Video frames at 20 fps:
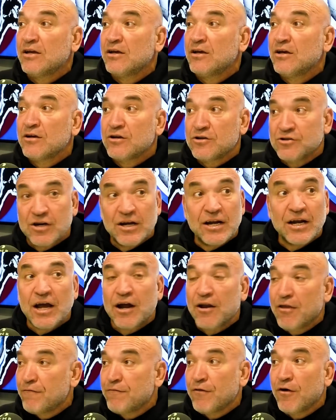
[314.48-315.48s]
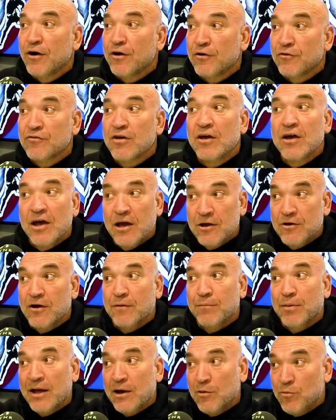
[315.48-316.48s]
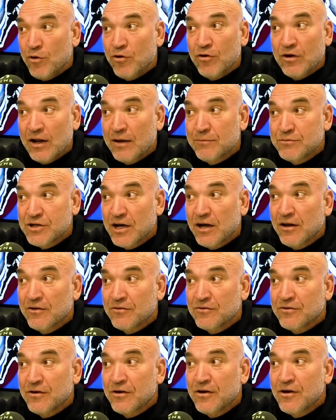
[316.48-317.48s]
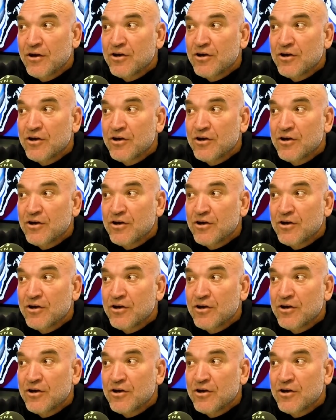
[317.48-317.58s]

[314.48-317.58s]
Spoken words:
Because you're going to go to the finals and you're going to play a World Club Challenge.